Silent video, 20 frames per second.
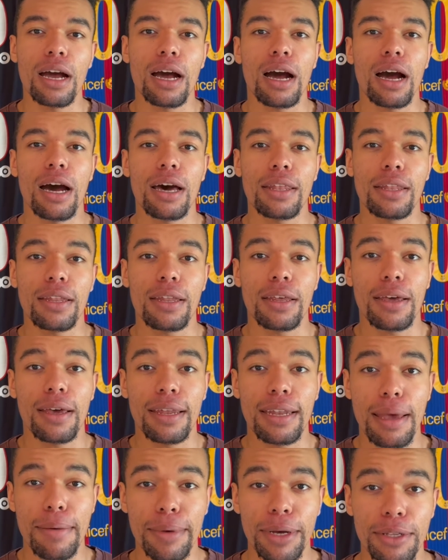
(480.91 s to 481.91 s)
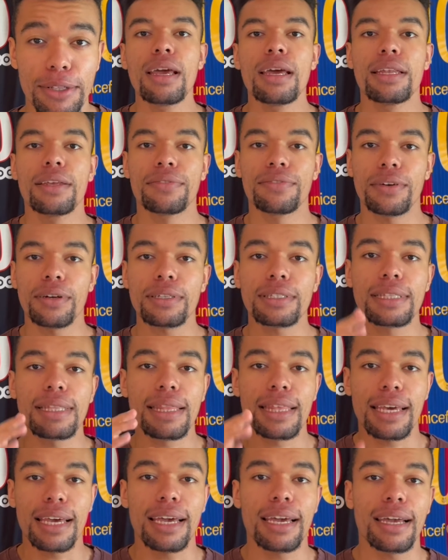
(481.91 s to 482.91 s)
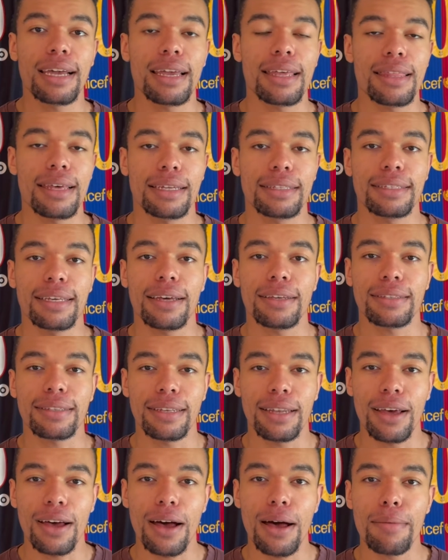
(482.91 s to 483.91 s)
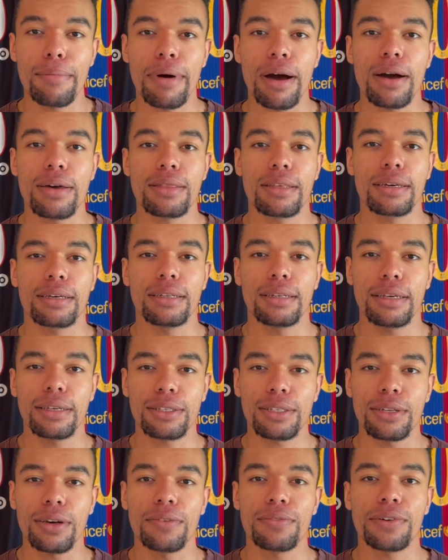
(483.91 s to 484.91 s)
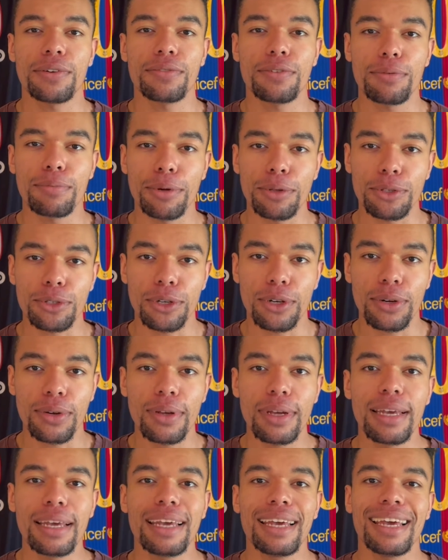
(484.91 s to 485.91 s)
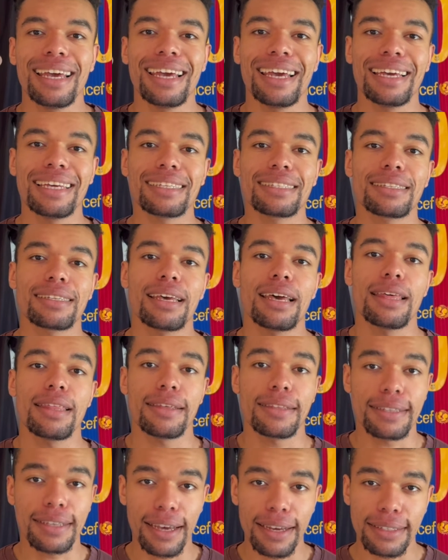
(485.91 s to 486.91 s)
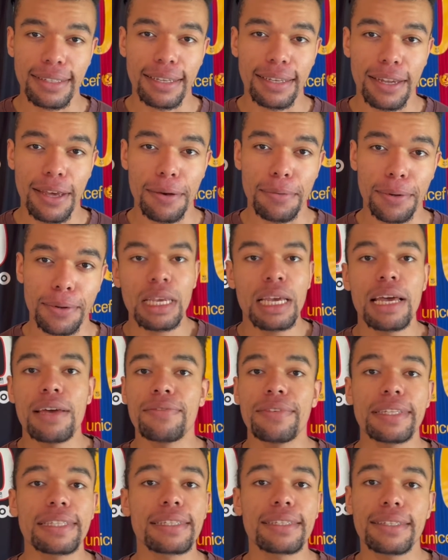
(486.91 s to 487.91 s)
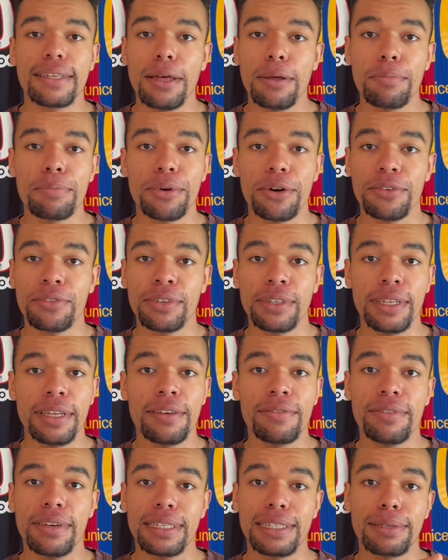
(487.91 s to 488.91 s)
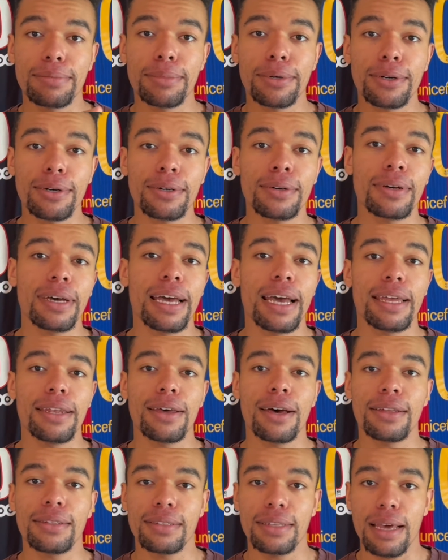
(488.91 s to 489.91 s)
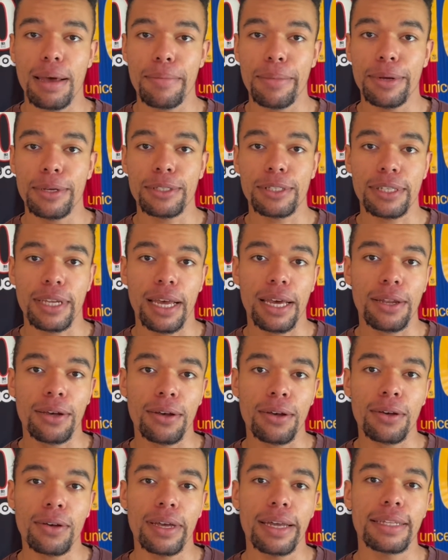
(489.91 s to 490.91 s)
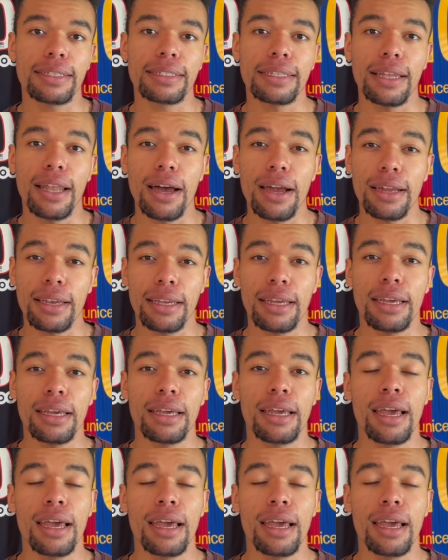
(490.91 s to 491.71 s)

on an image. The first thing that tells a lot about the condition of your football shirt is the sizing label. If it's still perfectly visible and not damaged at all, it's likely